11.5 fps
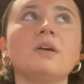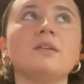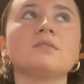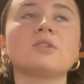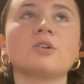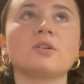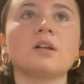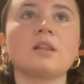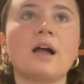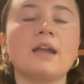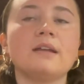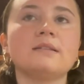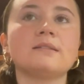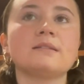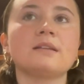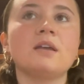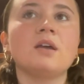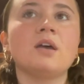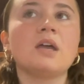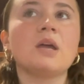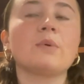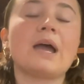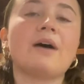certain clients
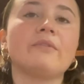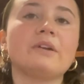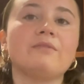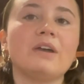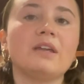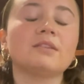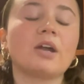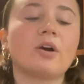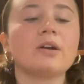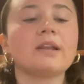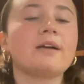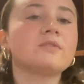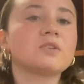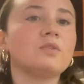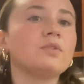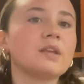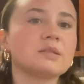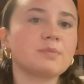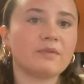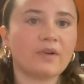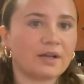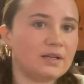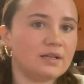and we have an event, they already have certain things
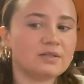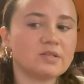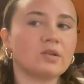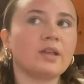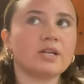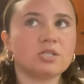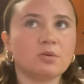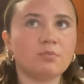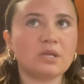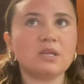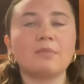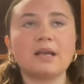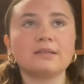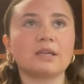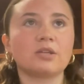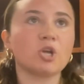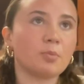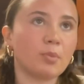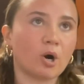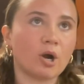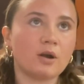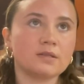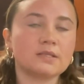provided. So like Jim Beam has like their
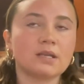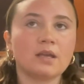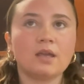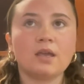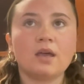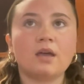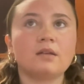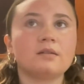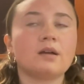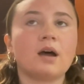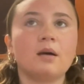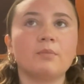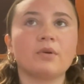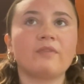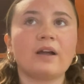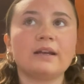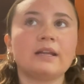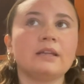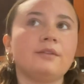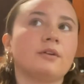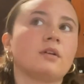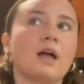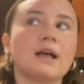bars provided,
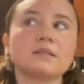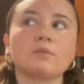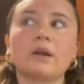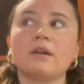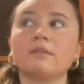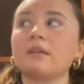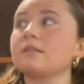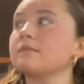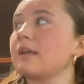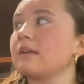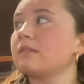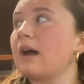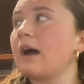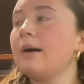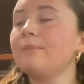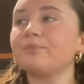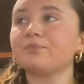their glassware, things like that.